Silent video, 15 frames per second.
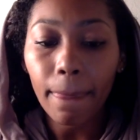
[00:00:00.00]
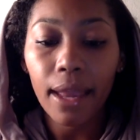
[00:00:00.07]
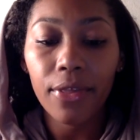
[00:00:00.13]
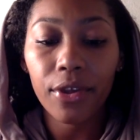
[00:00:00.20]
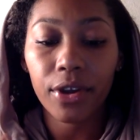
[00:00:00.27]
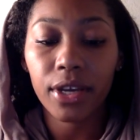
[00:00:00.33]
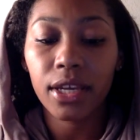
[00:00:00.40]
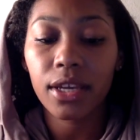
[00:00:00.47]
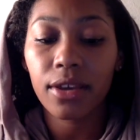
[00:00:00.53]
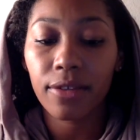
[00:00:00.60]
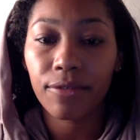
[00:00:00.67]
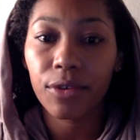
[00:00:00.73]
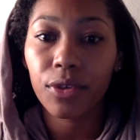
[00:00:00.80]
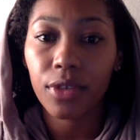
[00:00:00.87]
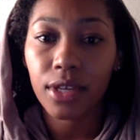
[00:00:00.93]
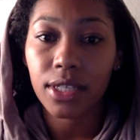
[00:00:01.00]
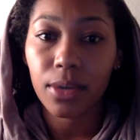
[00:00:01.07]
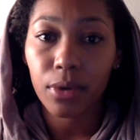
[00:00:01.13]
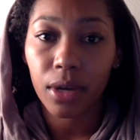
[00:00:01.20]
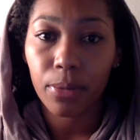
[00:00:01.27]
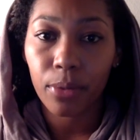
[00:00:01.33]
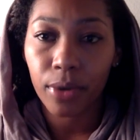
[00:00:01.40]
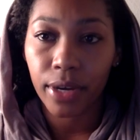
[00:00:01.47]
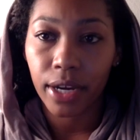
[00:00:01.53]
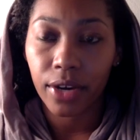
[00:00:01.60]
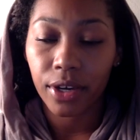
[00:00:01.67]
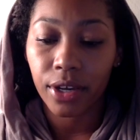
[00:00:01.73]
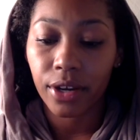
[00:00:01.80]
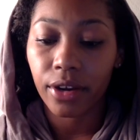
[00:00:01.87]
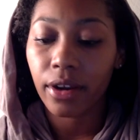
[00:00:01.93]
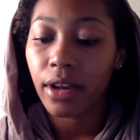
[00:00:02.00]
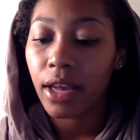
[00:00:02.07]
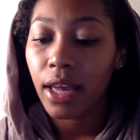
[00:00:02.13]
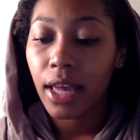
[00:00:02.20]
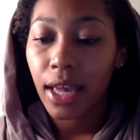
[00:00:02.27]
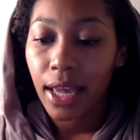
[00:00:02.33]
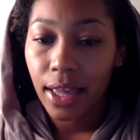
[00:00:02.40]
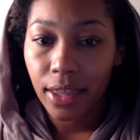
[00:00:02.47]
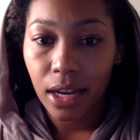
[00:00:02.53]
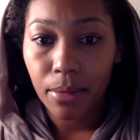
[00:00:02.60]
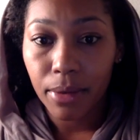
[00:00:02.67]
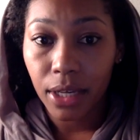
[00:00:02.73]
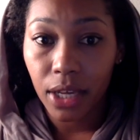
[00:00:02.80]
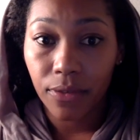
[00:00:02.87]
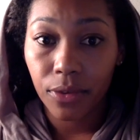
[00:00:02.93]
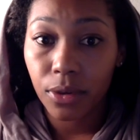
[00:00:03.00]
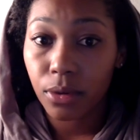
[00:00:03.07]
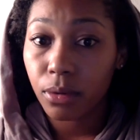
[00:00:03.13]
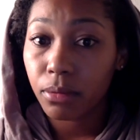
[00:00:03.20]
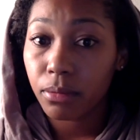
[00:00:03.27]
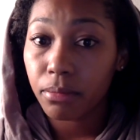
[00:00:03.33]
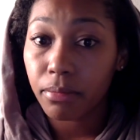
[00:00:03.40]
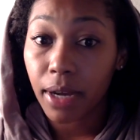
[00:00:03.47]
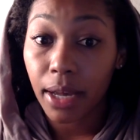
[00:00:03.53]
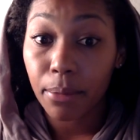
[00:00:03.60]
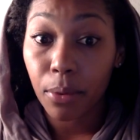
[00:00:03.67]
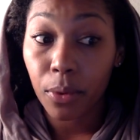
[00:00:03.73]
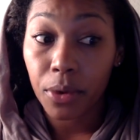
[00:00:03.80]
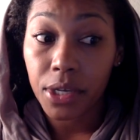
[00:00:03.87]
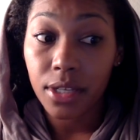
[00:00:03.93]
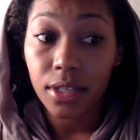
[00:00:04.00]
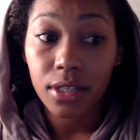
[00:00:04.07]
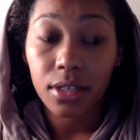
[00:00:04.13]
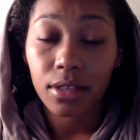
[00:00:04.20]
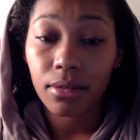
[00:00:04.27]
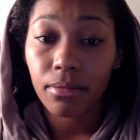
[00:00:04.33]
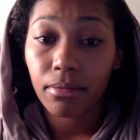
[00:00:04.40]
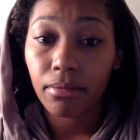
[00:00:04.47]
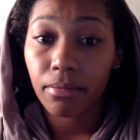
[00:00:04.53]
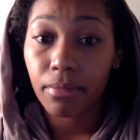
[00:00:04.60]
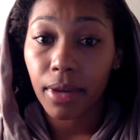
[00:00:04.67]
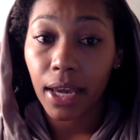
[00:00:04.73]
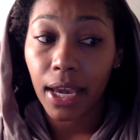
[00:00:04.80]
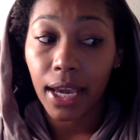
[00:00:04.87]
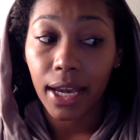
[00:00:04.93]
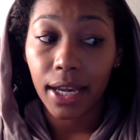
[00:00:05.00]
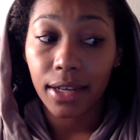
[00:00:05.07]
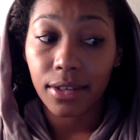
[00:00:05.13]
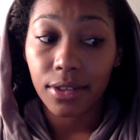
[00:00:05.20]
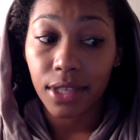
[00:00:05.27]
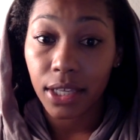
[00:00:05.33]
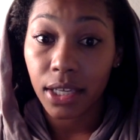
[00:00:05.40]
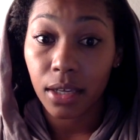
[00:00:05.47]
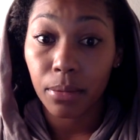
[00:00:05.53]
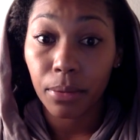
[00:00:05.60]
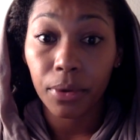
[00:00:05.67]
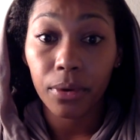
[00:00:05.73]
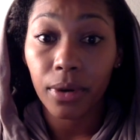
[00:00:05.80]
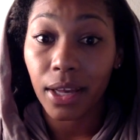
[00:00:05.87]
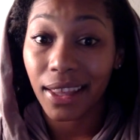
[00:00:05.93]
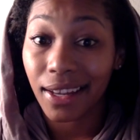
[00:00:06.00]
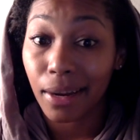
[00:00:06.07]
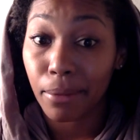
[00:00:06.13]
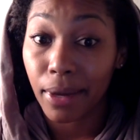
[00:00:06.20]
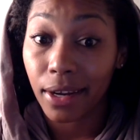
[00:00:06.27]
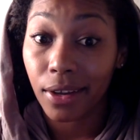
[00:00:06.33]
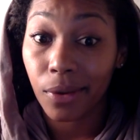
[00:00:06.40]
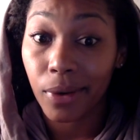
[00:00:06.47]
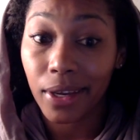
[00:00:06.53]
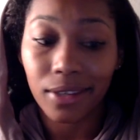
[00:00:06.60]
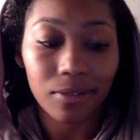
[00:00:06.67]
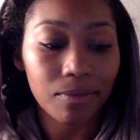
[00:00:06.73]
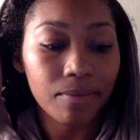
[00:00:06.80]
There are a few things I want to point out here, and then I'm going to give you my points and the Hebrew, and then I'm out of your way.